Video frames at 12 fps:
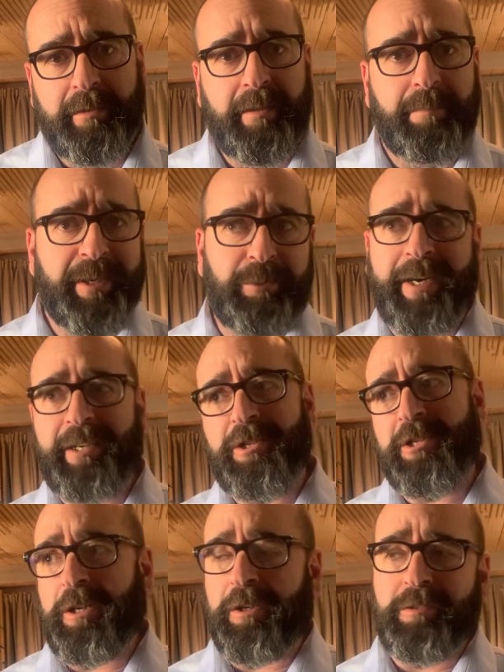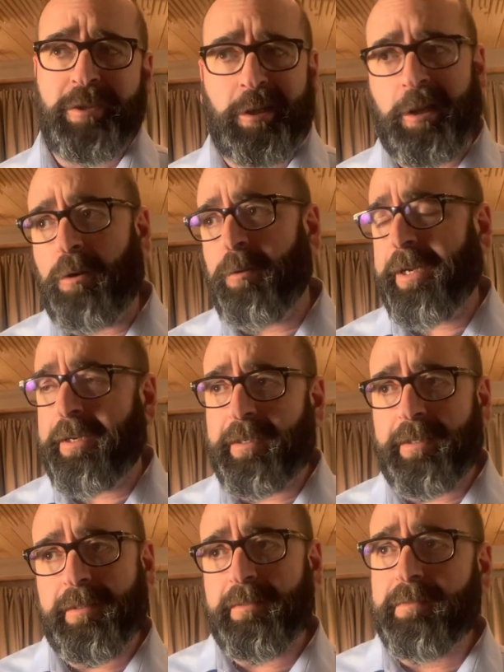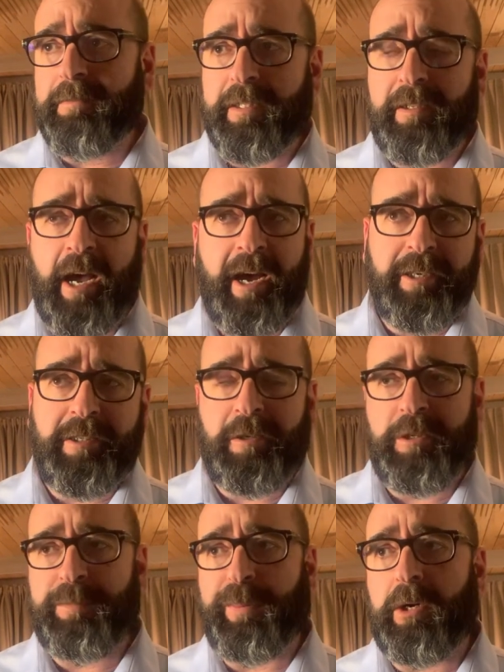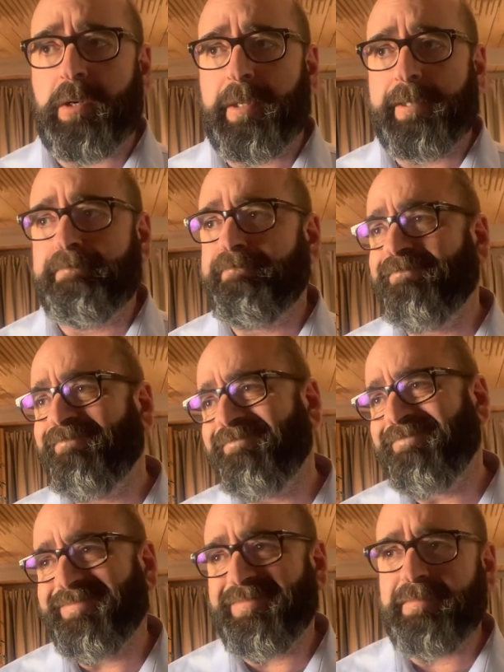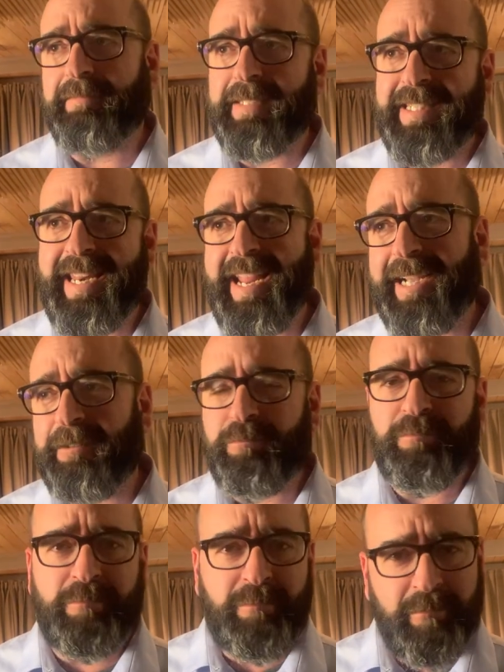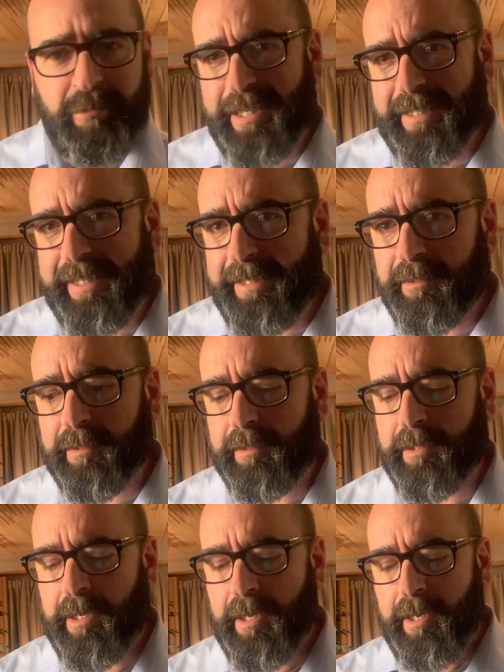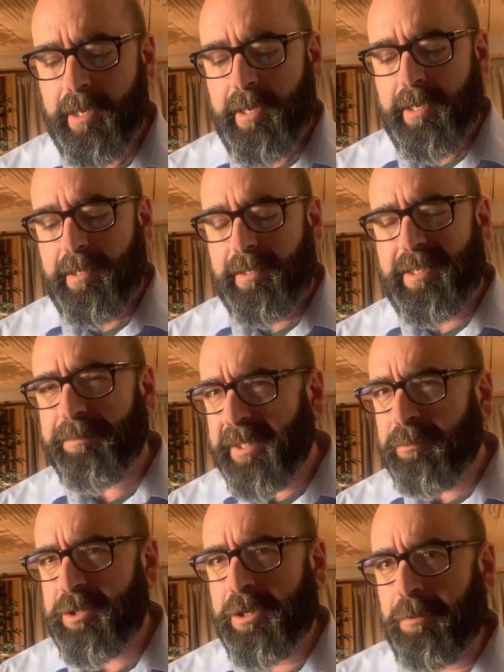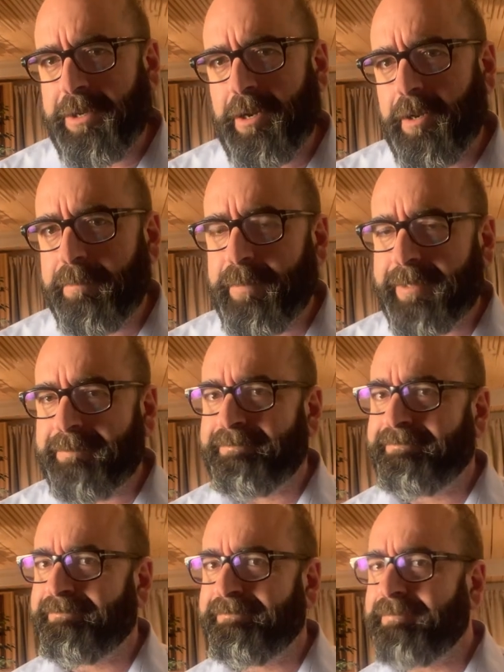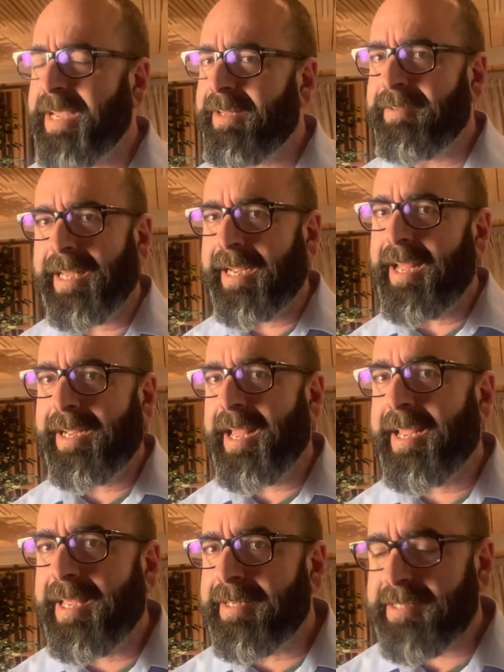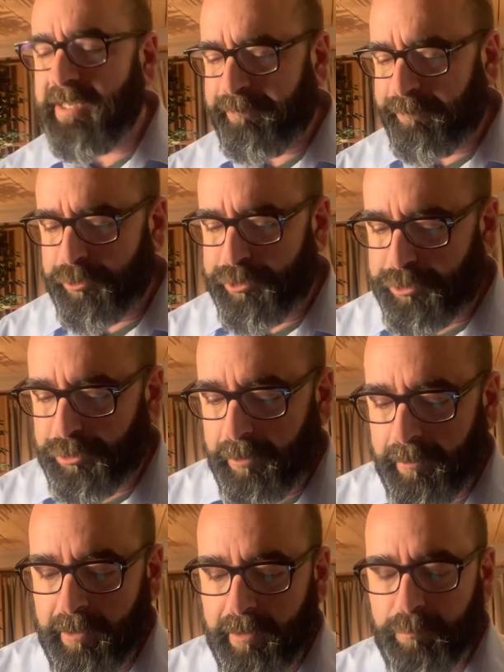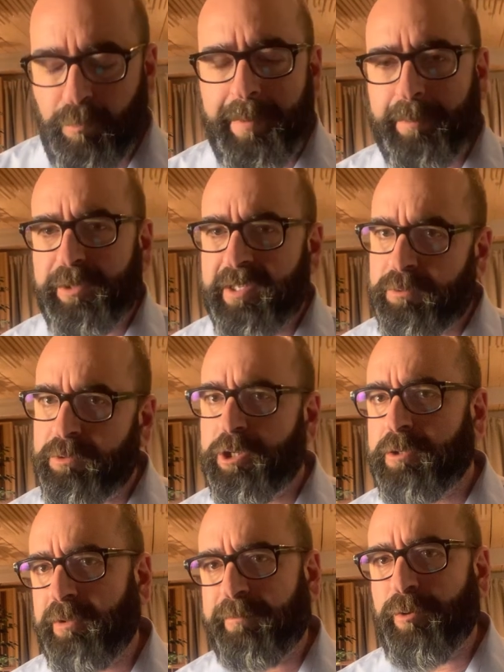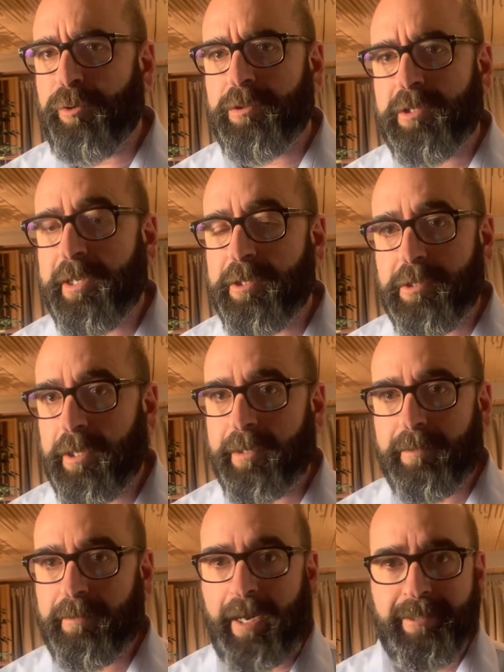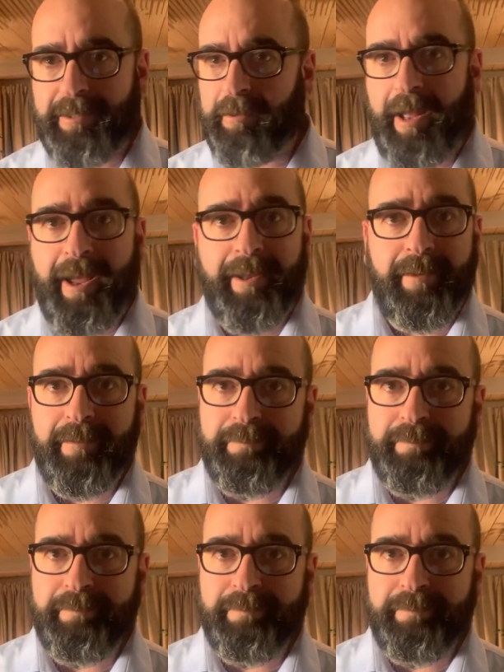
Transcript: The mid-range start glowing and the high start sparkling? Not really. Something was going on, but man, I, I, can't say for sure. And remember, this was just with the phono stage. Like, I still had